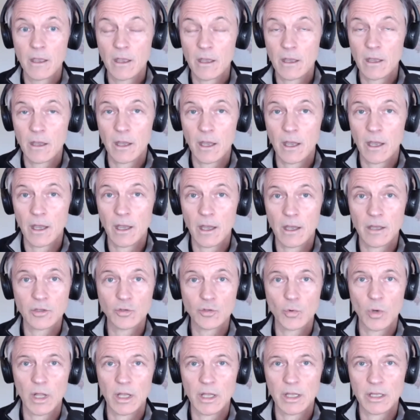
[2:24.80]
as
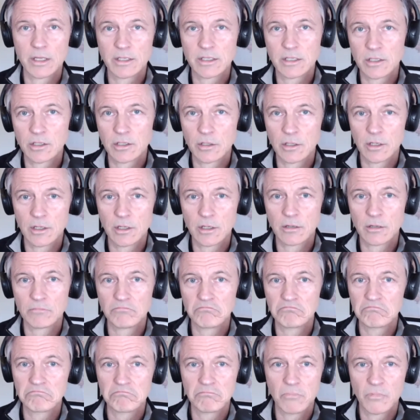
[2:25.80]
well as
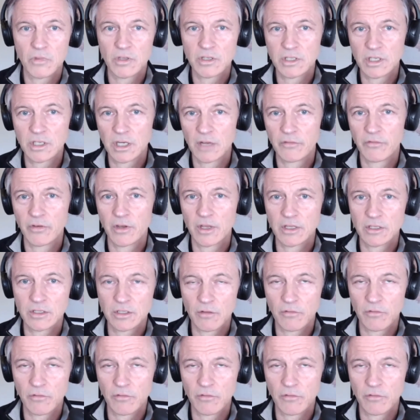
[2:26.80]
the significance